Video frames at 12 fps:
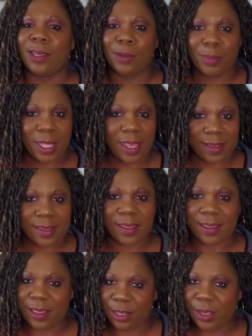Plus,
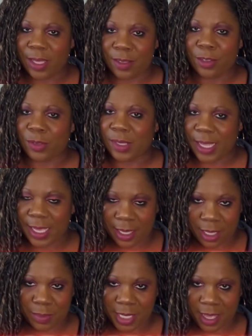there is no state
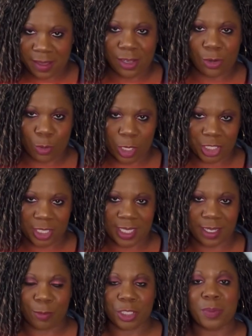income tax here in
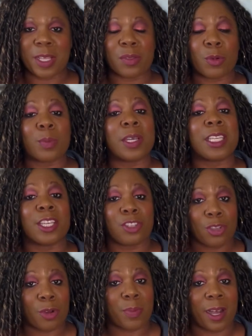Washington, which means more money in
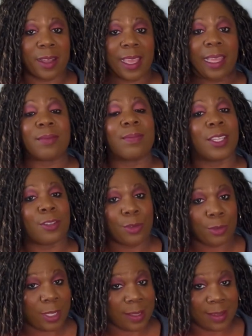your pocket. And
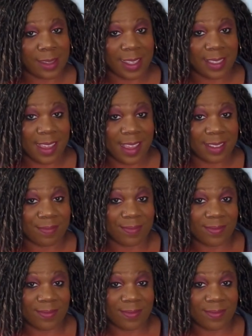who doesn't like that?